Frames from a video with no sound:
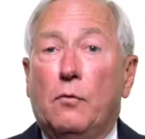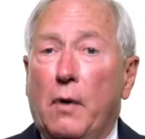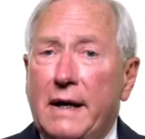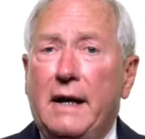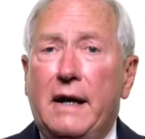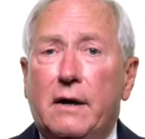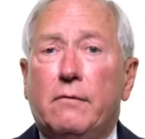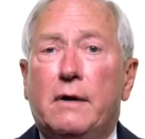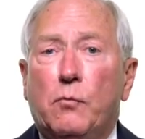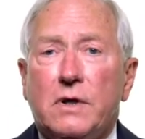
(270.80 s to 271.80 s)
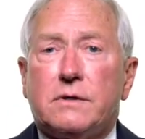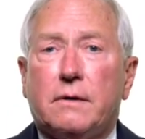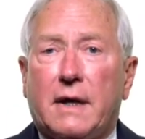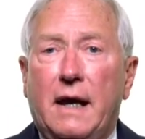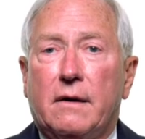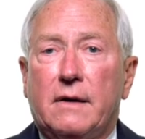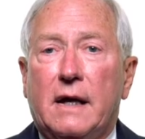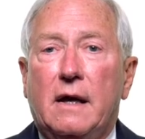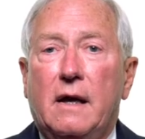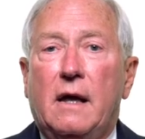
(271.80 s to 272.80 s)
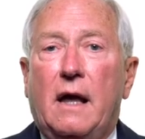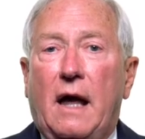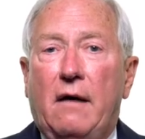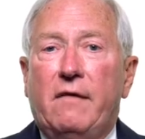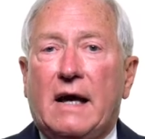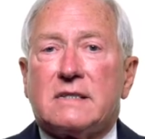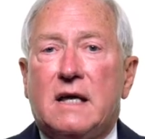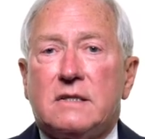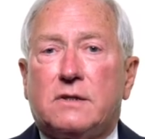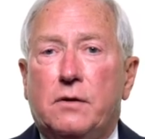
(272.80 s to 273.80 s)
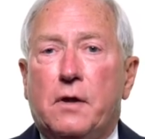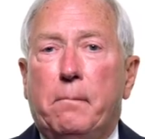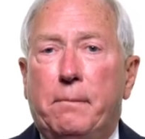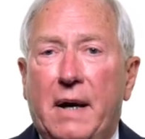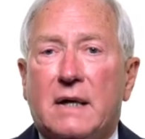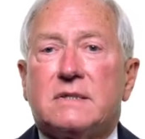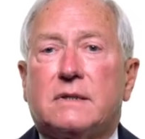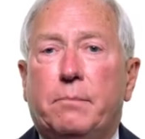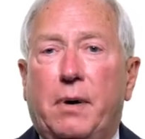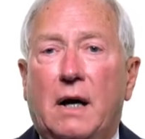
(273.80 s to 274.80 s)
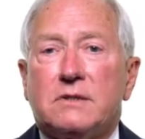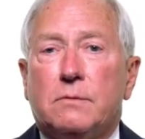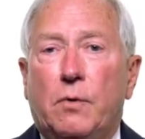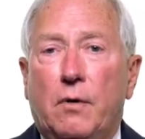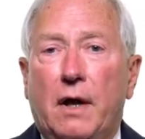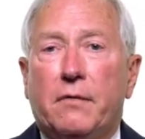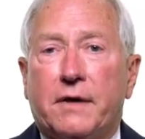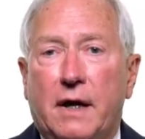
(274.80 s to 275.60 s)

right here in Worcester County, have access to the best possible health